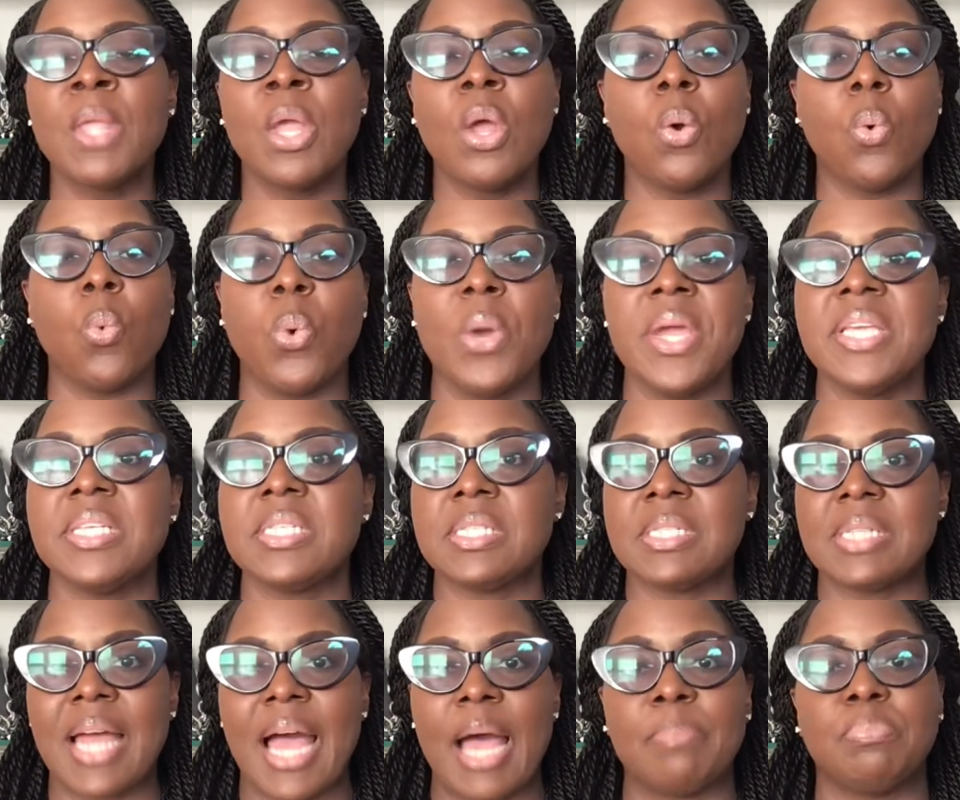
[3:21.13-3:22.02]
We
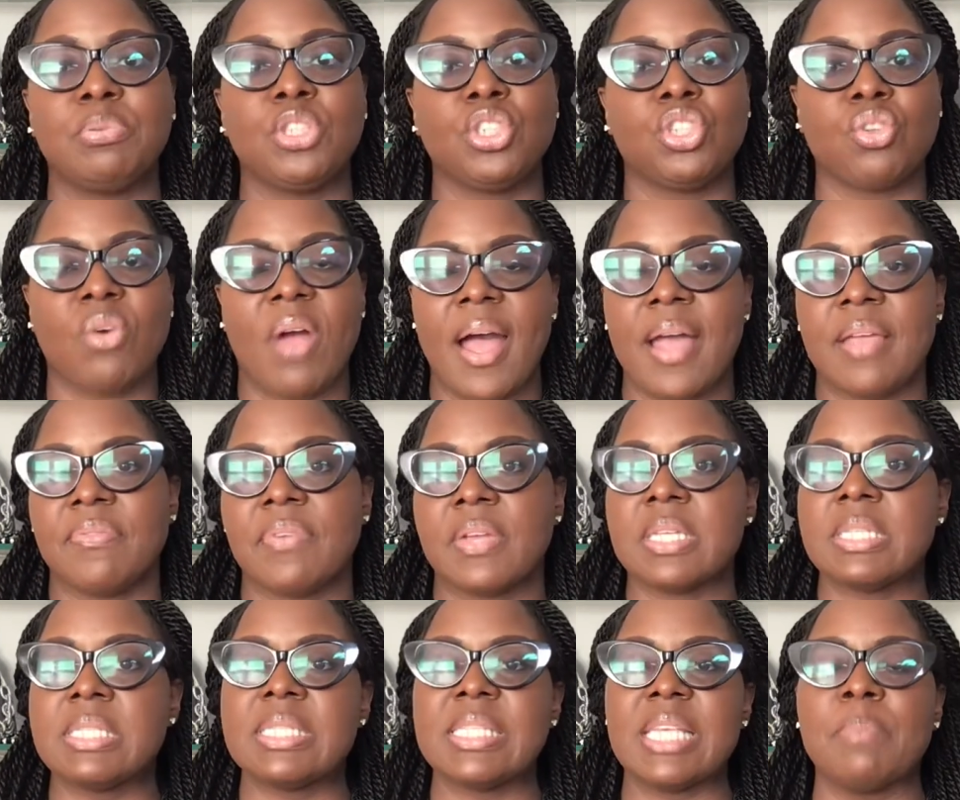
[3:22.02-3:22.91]
stopped striving
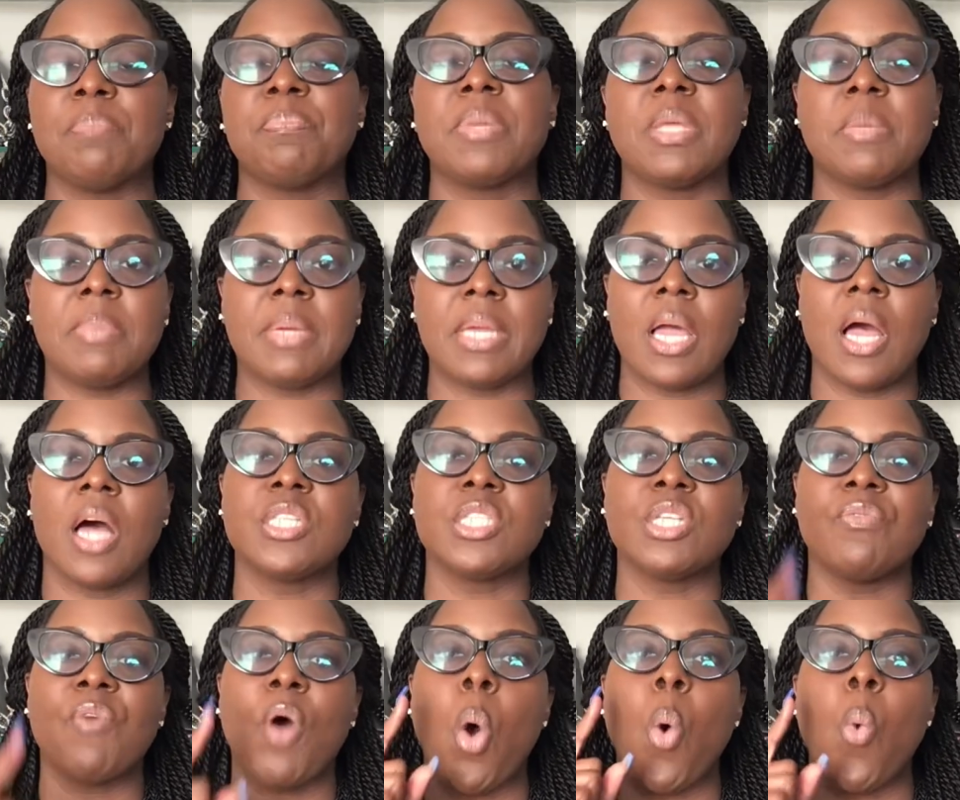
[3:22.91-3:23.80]
simply because
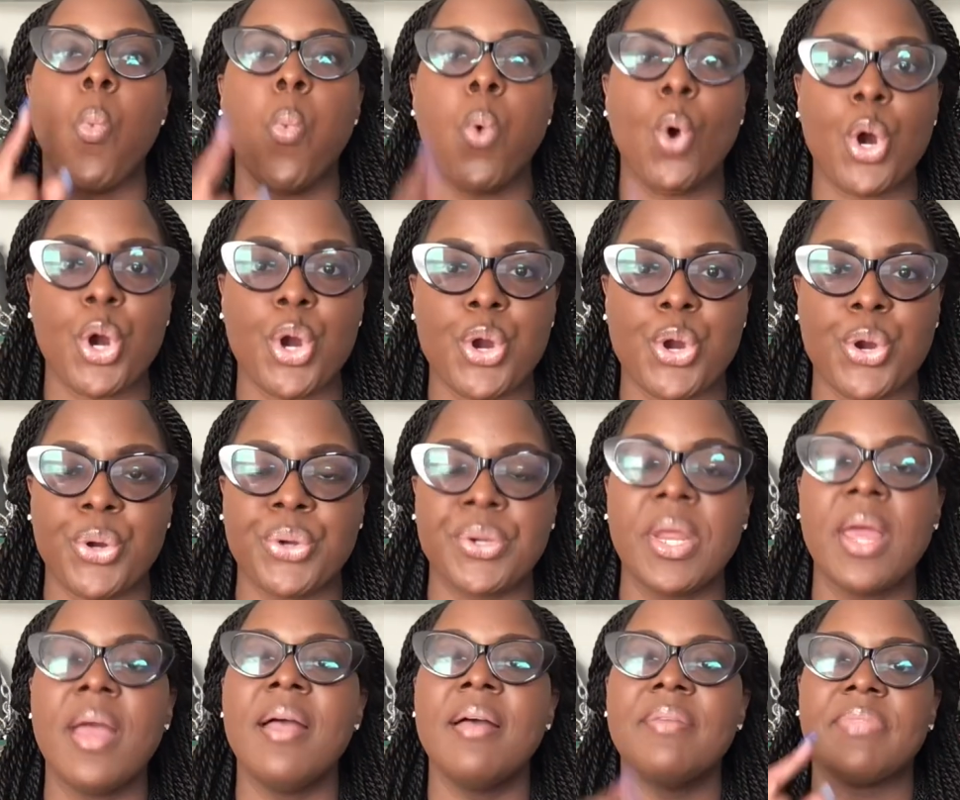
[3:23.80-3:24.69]
of a word